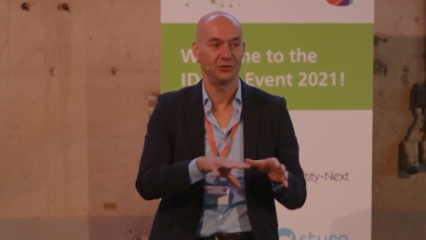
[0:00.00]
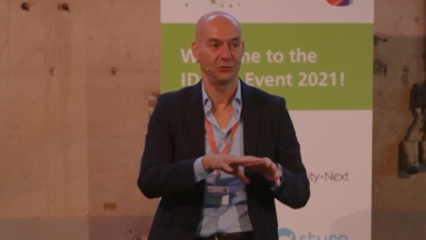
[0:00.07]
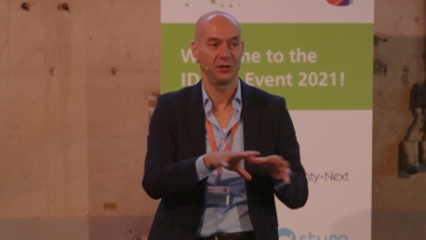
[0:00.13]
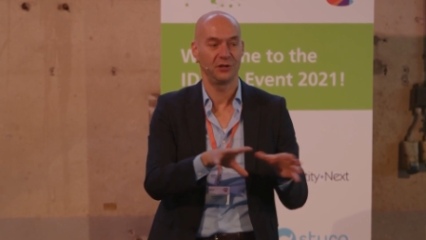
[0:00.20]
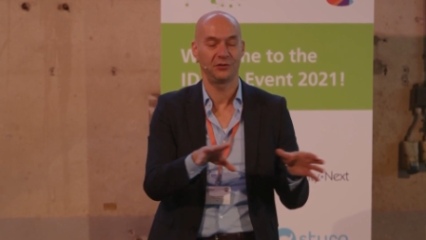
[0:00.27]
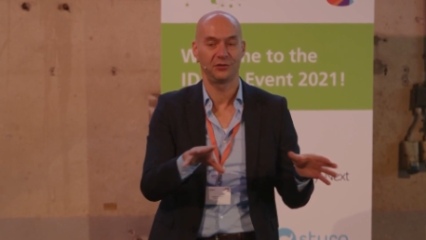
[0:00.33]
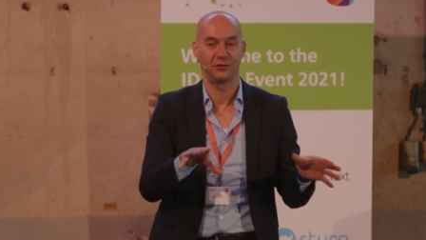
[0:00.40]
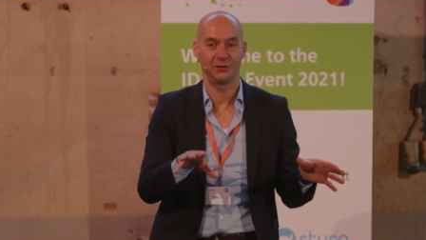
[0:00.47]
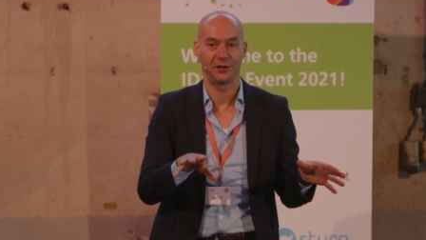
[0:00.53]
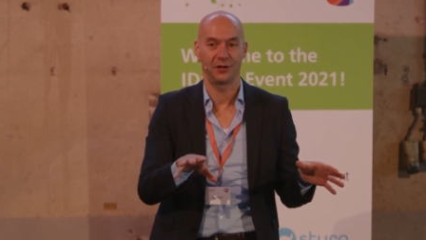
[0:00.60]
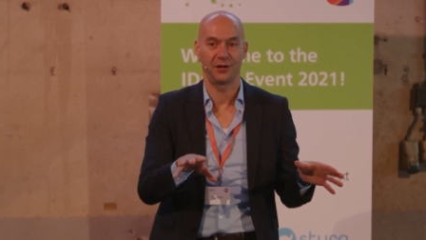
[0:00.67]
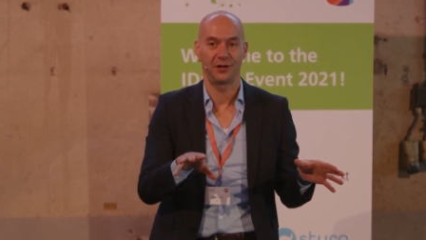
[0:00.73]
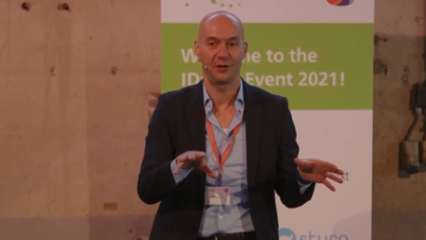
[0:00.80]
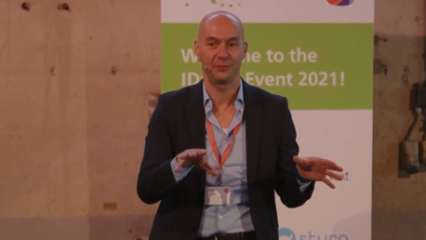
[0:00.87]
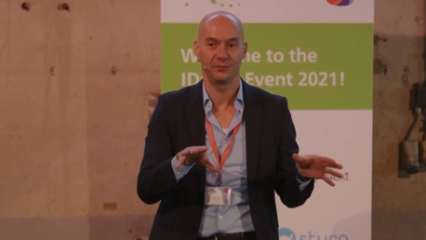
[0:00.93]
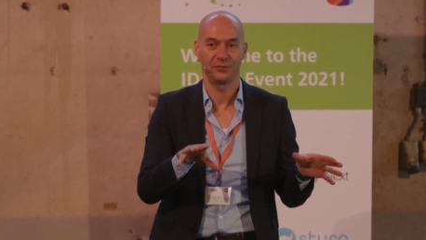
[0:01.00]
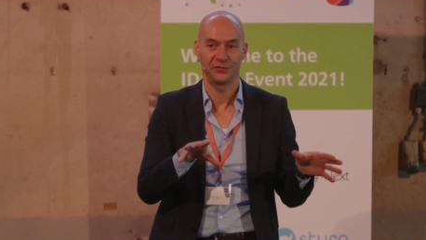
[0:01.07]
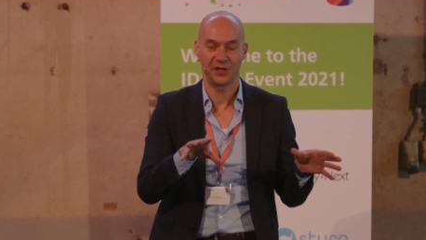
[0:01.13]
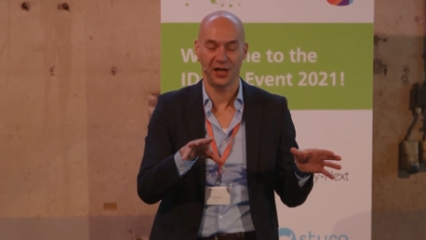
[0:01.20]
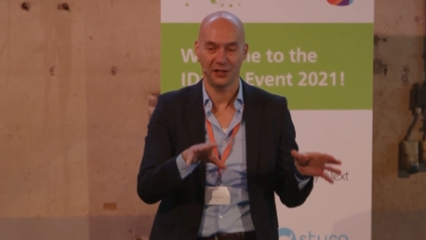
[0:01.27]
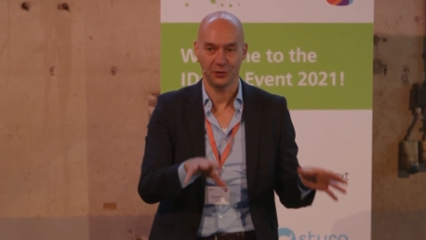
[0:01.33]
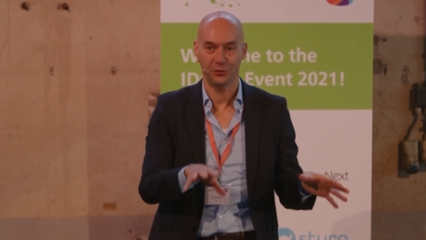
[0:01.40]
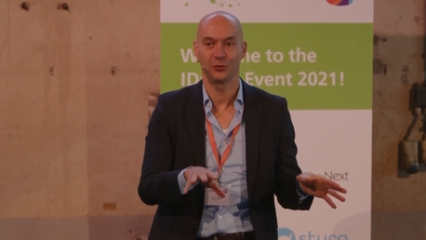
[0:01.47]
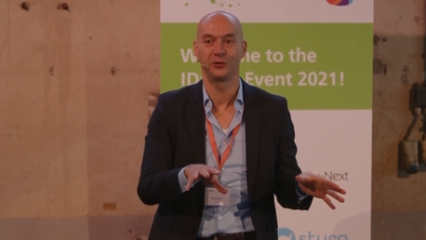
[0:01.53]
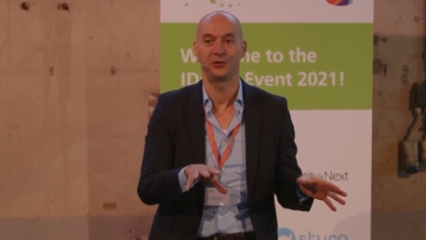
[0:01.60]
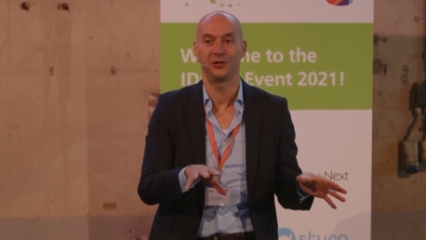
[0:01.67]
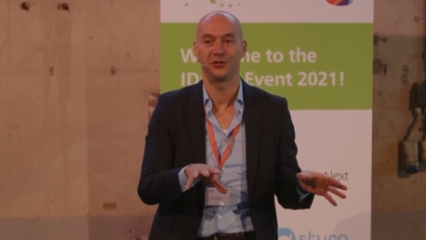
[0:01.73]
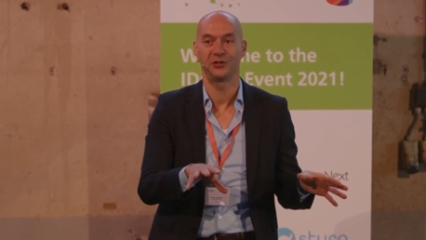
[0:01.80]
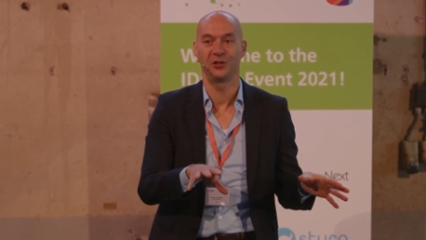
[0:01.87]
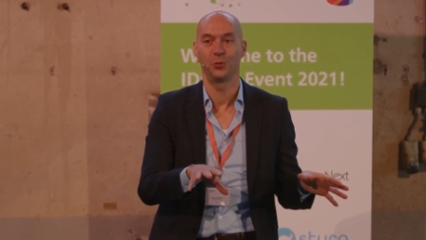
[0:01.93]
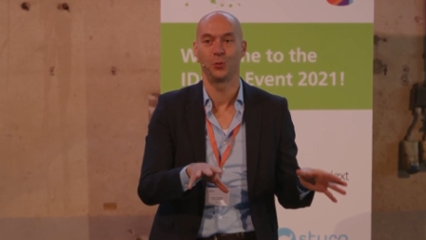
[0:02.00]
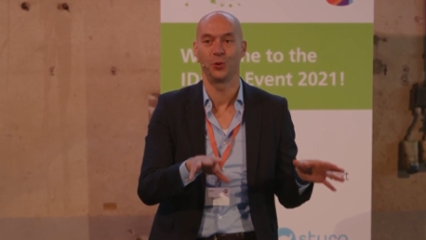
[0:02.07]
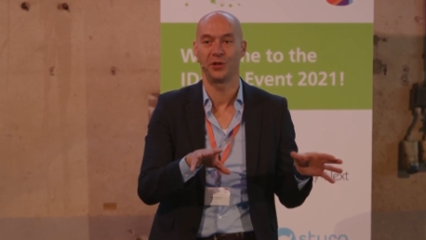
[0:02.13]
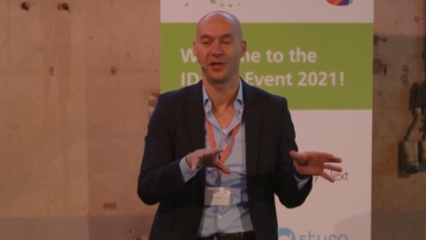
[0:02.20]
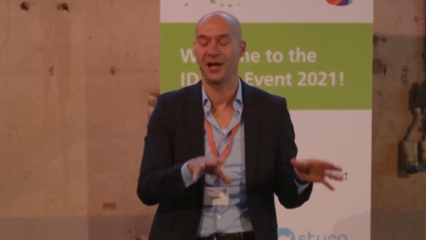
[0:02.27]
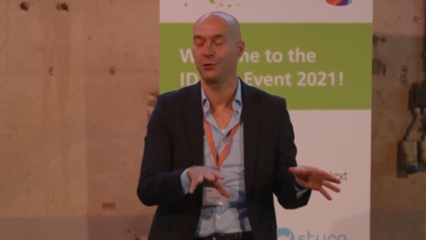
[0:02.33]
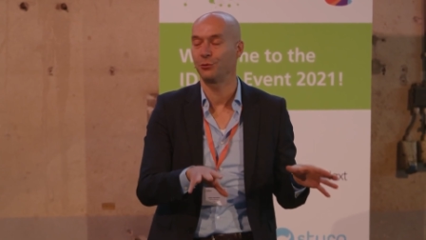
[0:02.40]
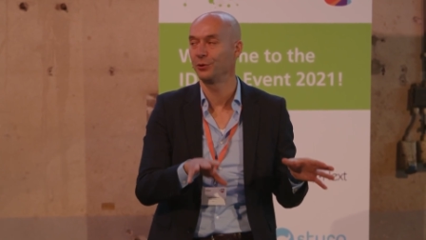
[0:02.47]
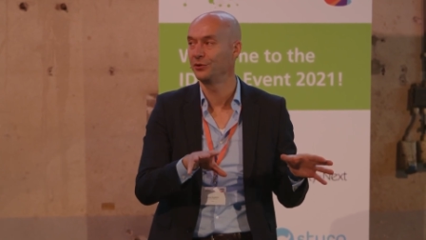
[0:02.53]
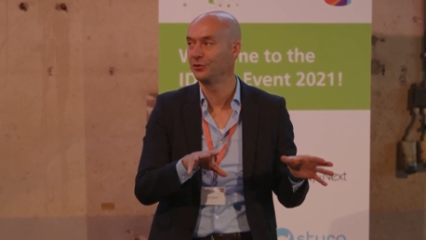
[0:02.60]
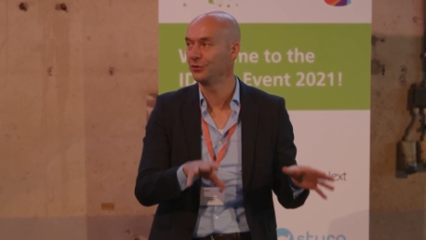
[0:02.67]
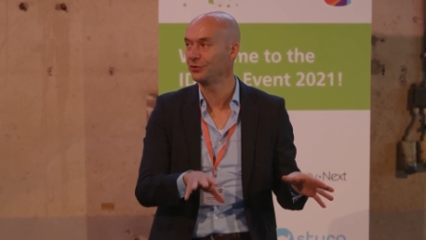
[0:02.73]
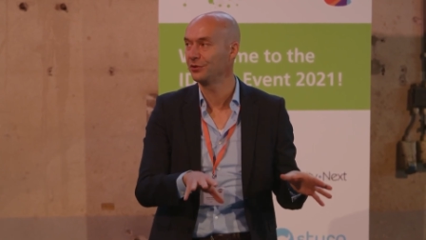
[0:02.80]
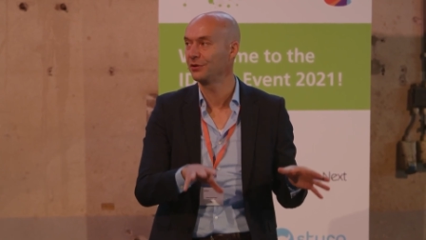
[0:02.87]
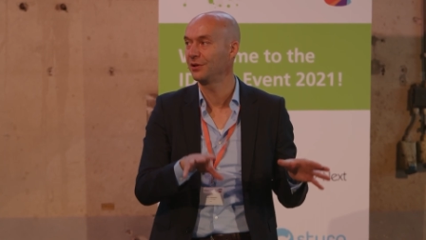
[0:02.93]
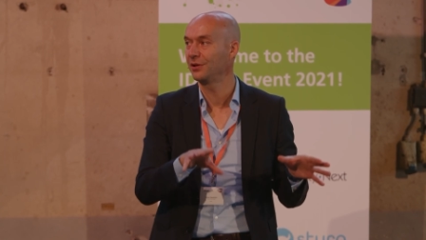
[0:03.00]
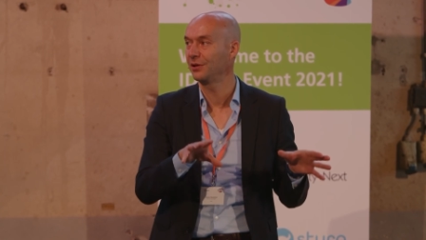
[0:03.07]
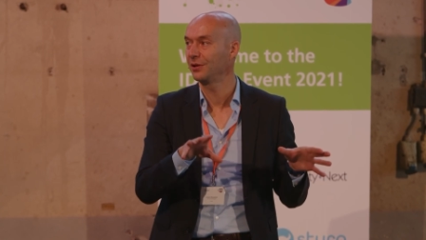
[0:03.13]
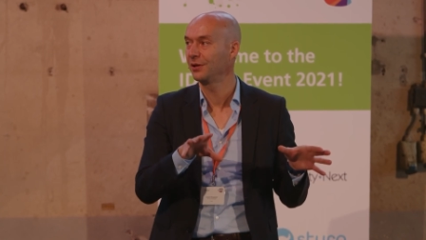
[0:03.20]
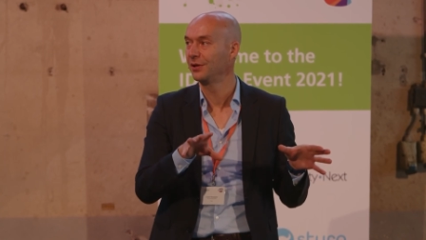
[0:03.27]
this technical system without reducing the